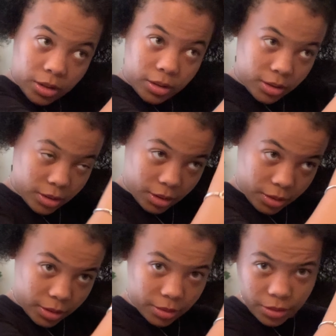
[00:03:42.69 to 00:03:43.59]
So
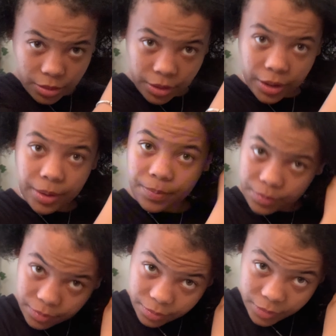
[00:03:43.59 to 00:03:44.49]
I don't know yet.
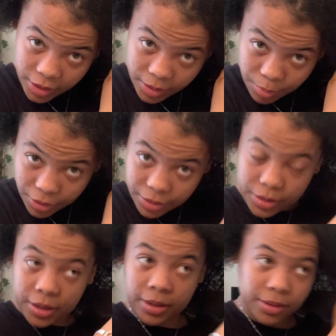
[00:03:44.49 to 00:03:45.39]
Lift the part,
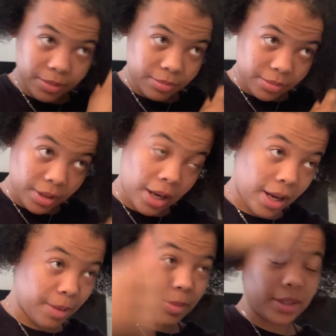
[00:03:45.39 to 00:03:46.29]
just a
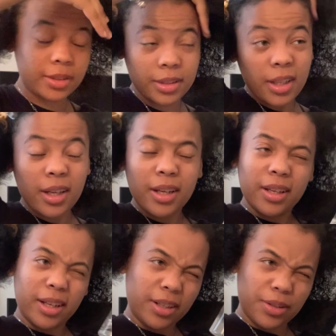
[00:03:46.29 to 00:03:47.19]
hot mess.
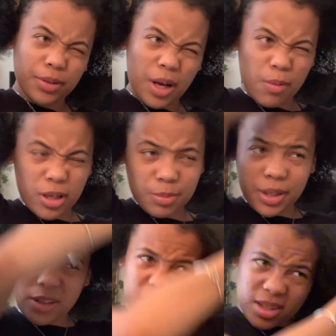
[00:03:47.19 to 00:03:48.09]
Anywho, I washed my
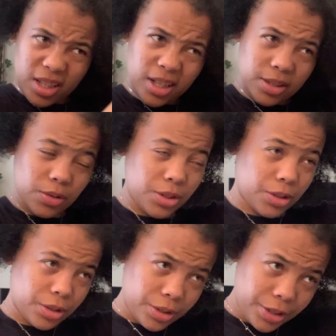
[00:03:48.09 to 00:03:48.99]
hair last night like I told
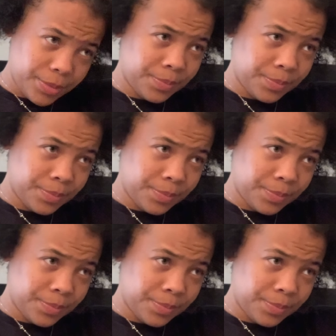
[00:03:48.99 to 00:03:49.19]
y'all earlier,